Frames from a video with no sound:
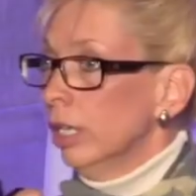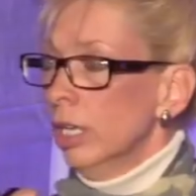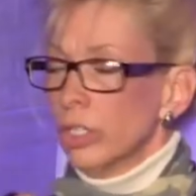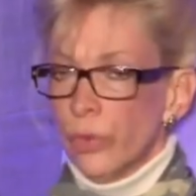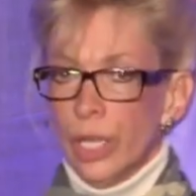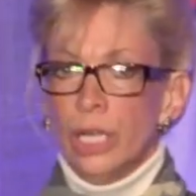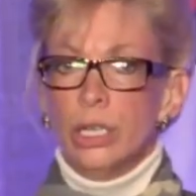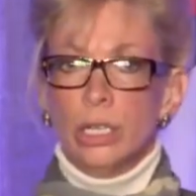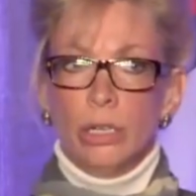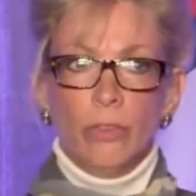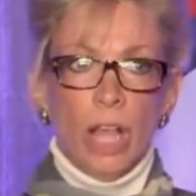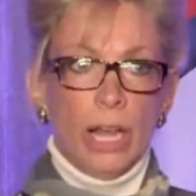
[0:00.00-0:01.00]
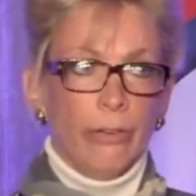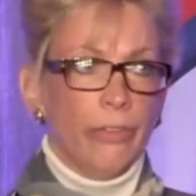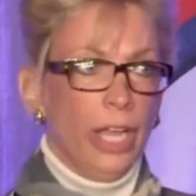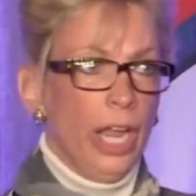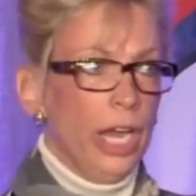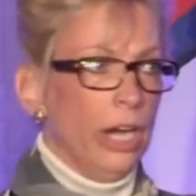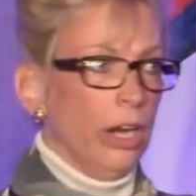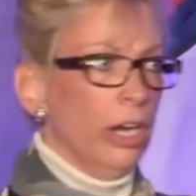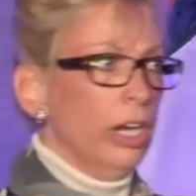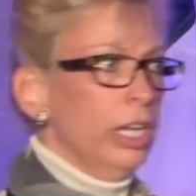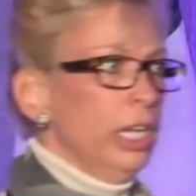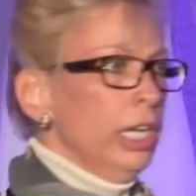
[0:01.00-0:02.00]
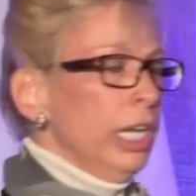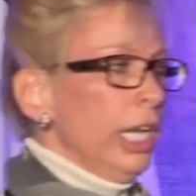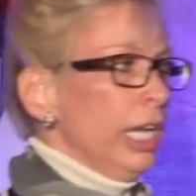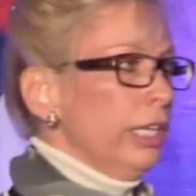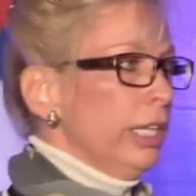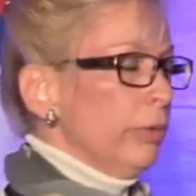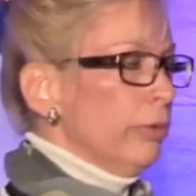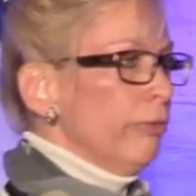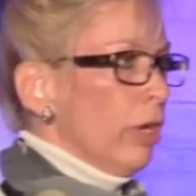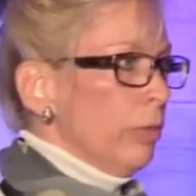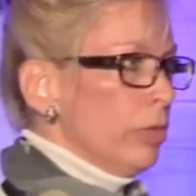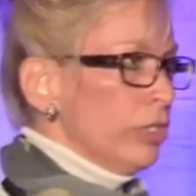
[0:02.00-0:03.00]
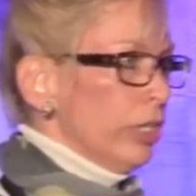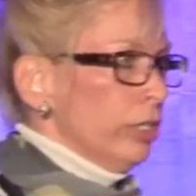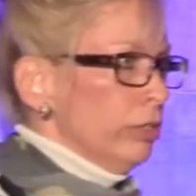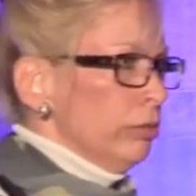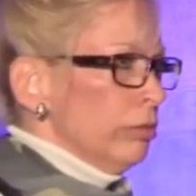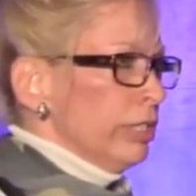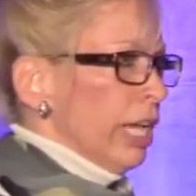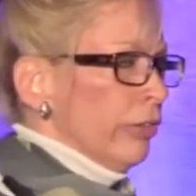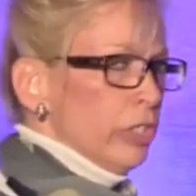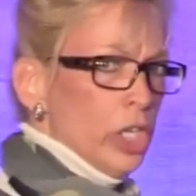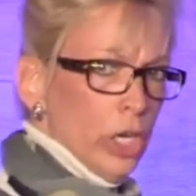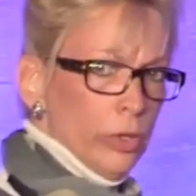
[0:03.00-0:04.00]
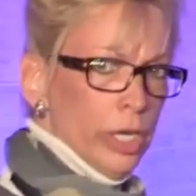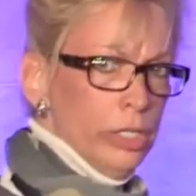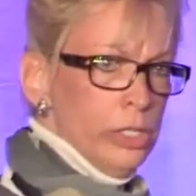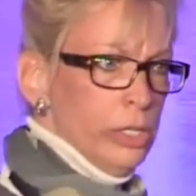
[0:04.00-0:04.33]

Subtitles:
So he needed a lot of care. And they were farmers in South Dakota.